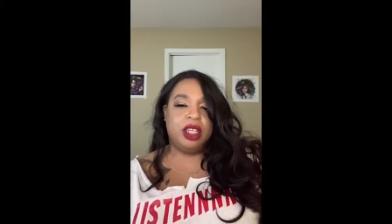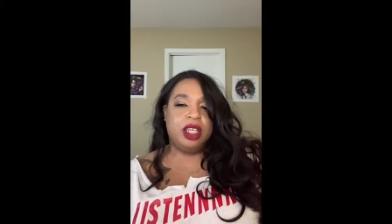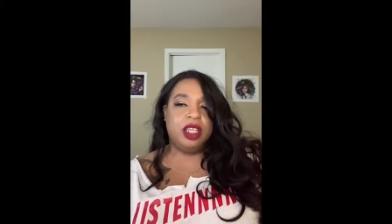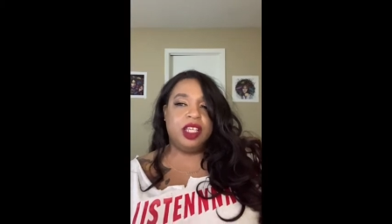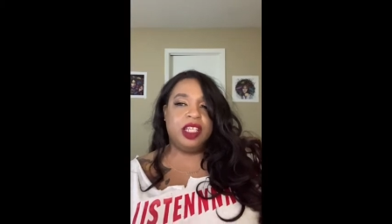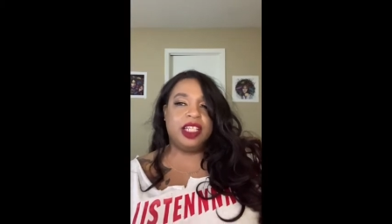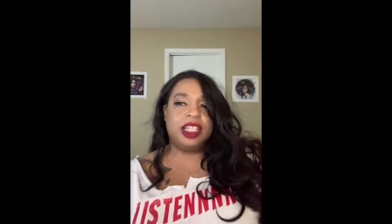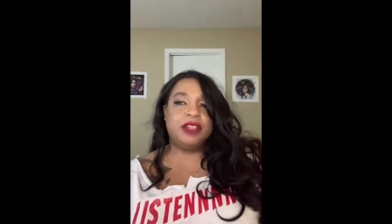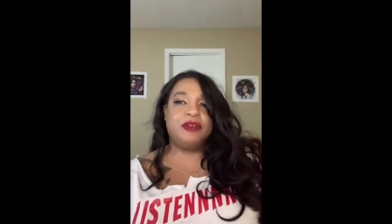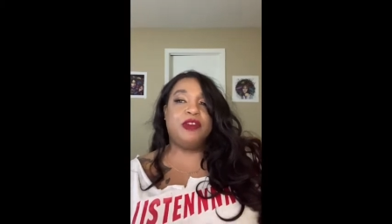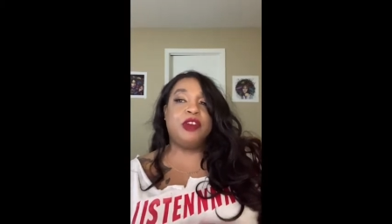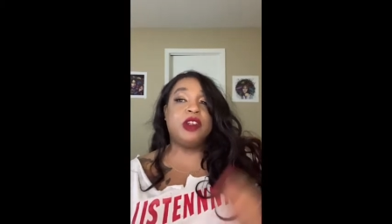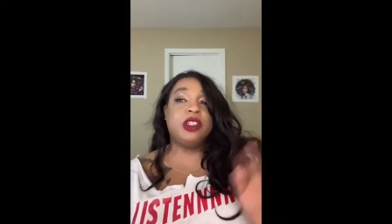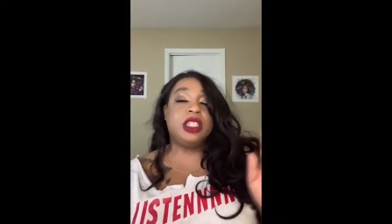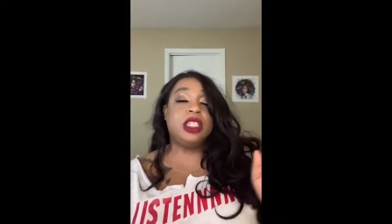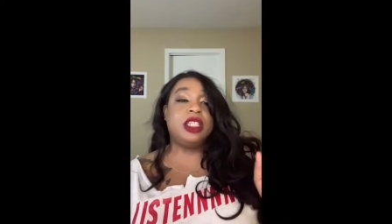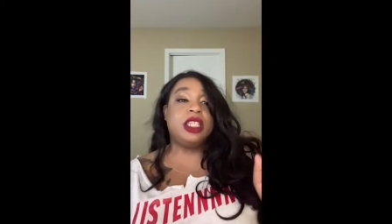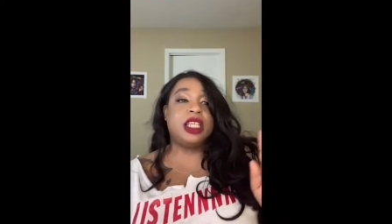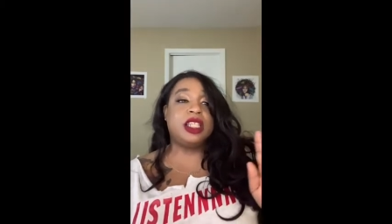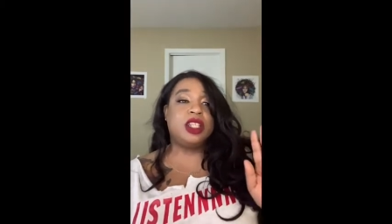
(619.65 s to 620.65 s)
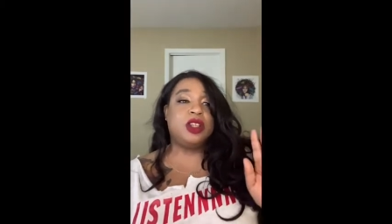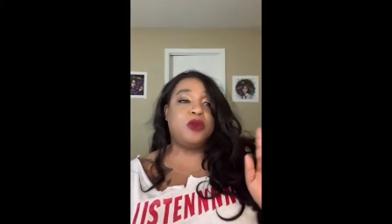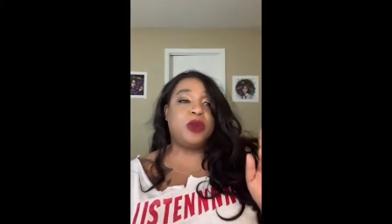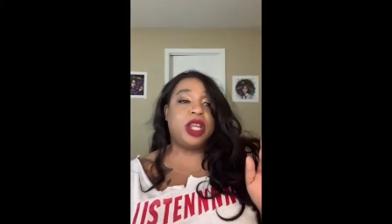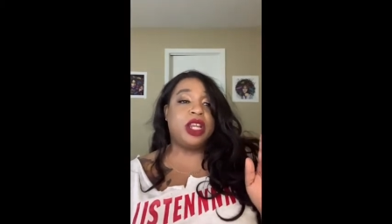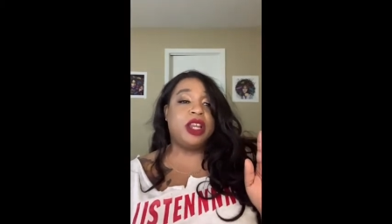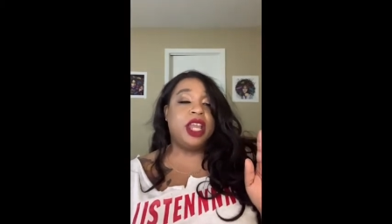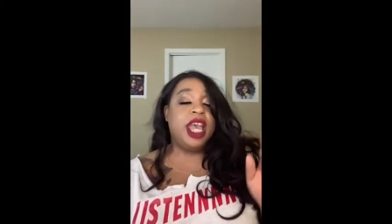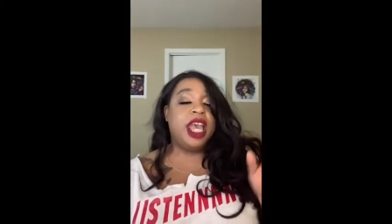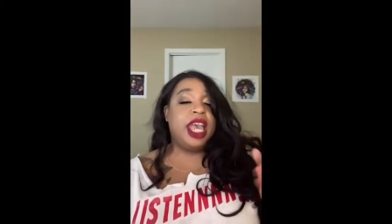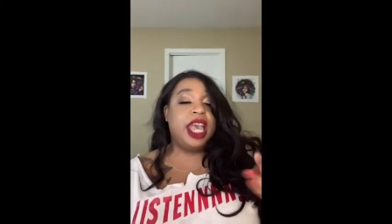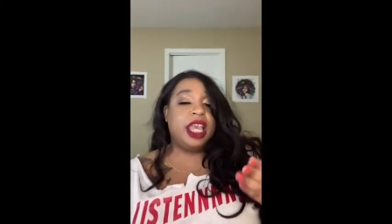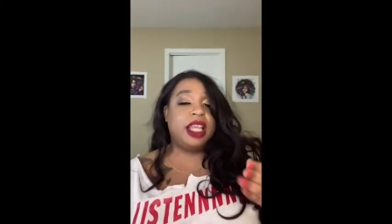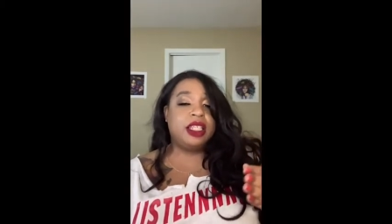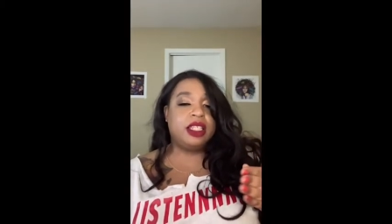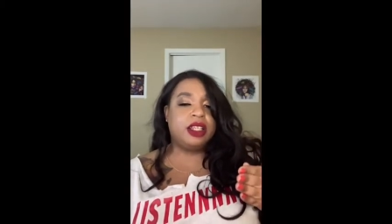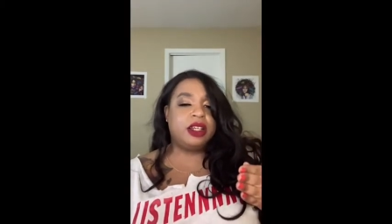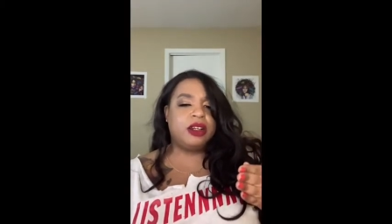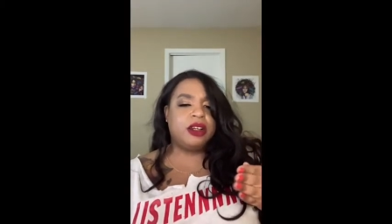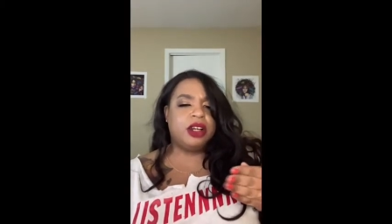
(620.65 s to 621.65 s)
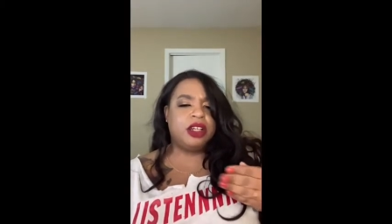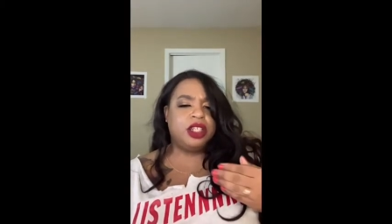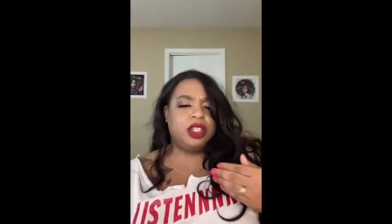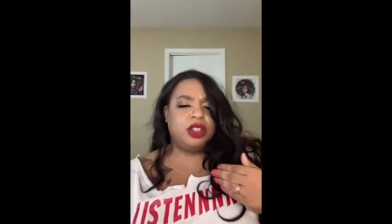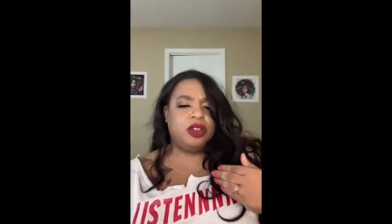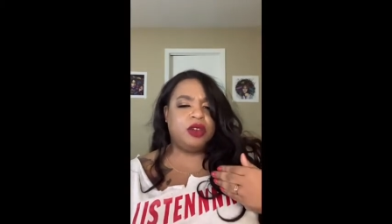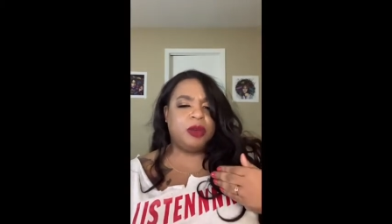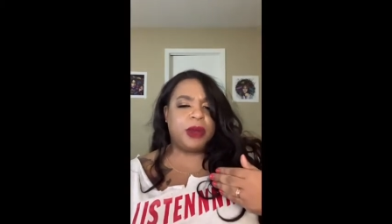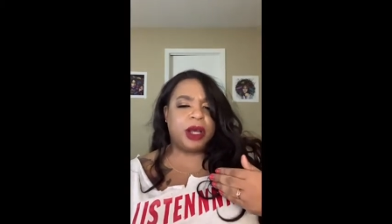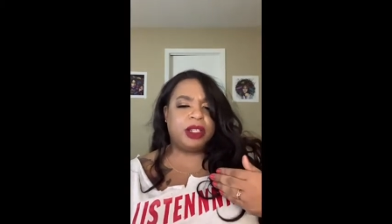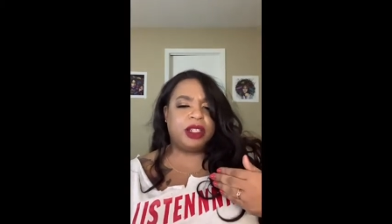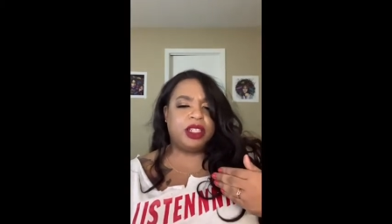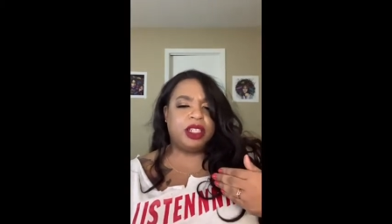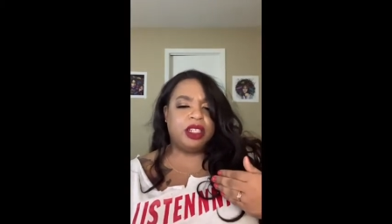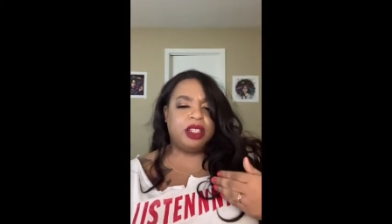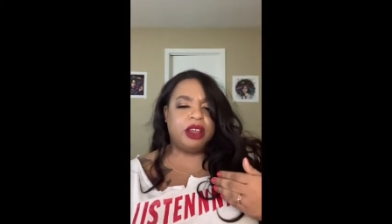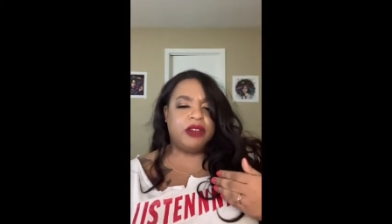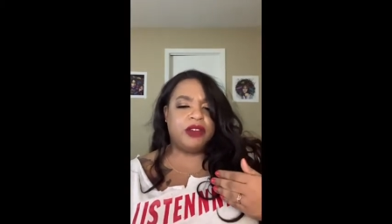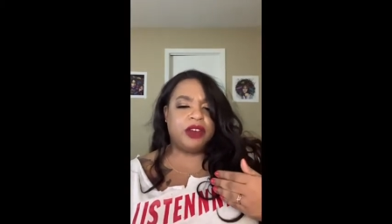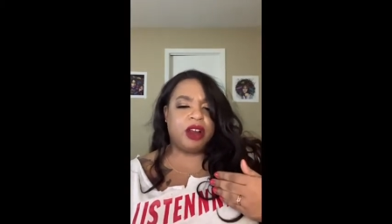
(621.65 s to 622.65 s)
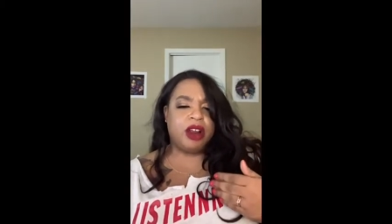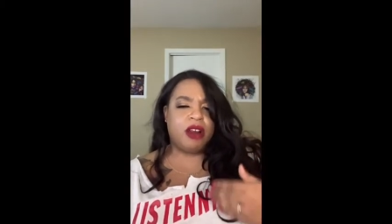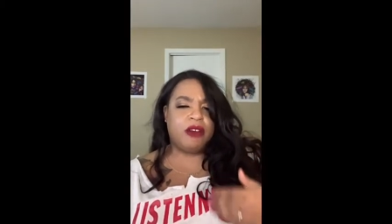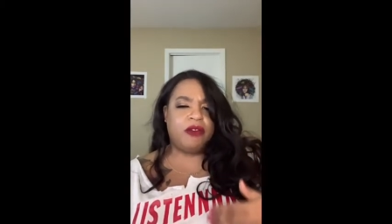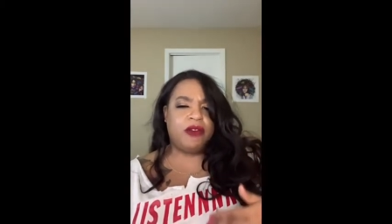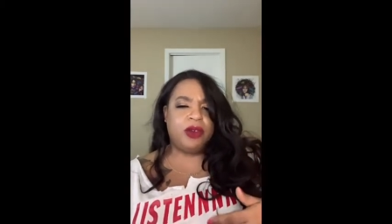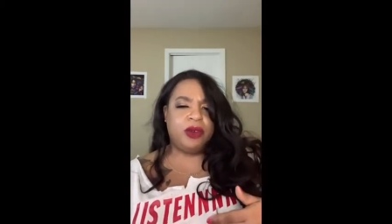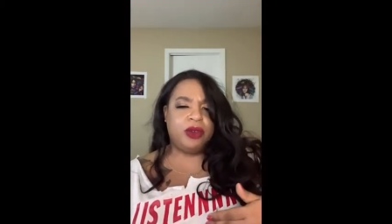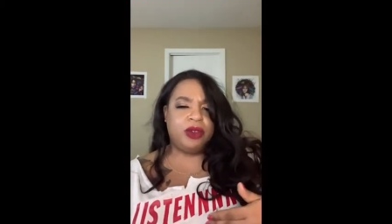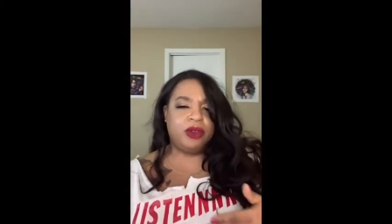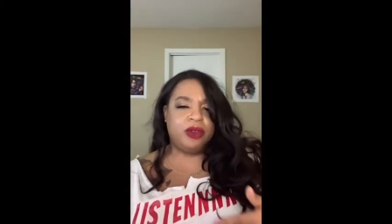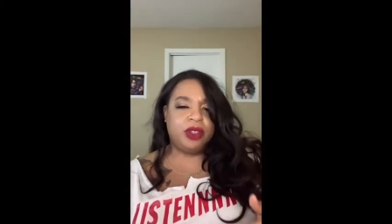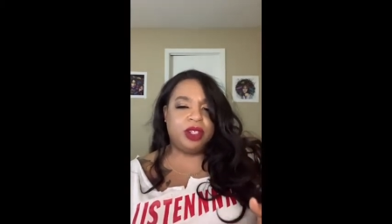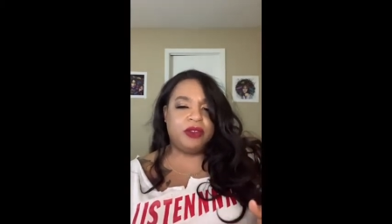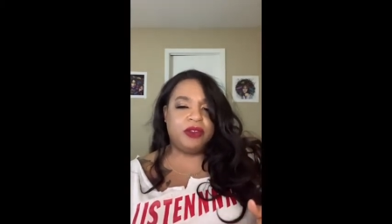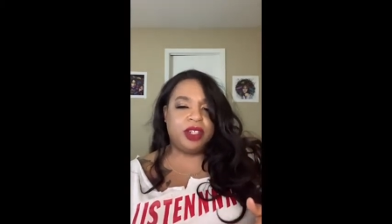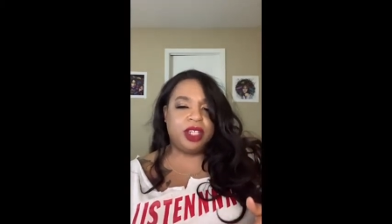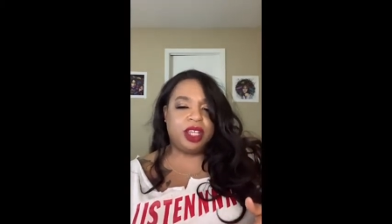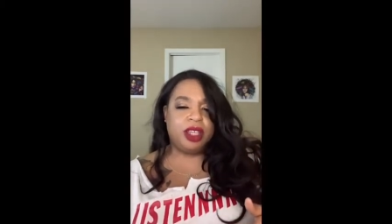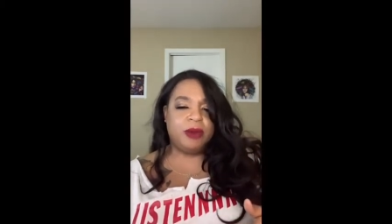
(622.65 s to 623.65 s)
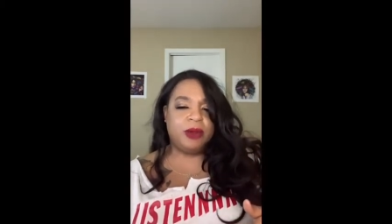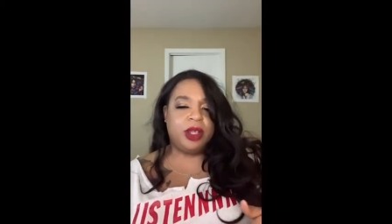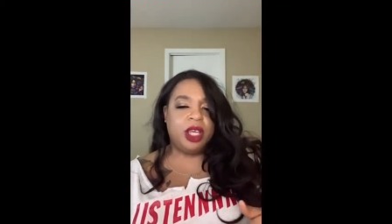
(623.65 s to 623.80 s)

He's First he says to the waiter, hey, sir, are you about to deliver our food to a different table?